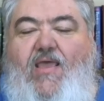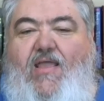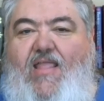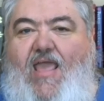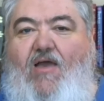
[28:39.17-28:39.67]

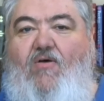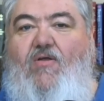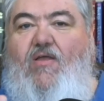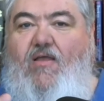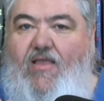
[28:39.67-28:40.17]
Now,
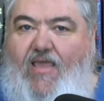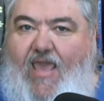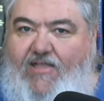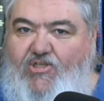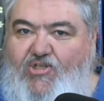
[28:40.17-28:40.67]

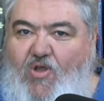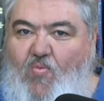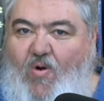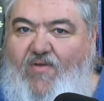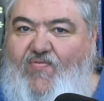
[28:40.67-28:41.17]
catch us on
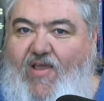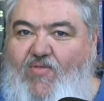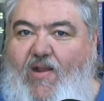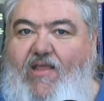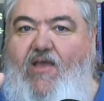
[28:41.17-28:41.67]
Word of Faith
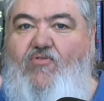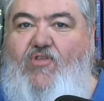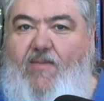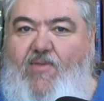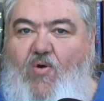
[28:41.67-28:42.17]
Radio,
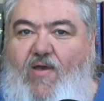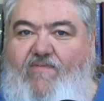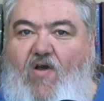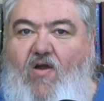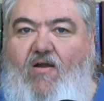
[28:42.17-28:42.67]

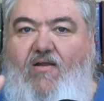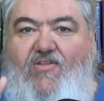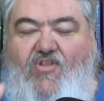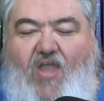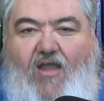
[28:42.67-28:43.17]

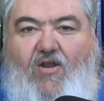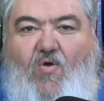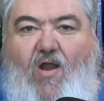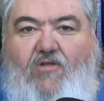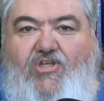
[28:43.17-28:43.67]

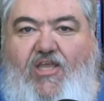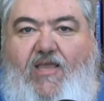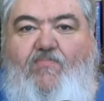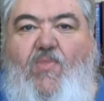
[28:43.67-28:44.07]
WFR.org.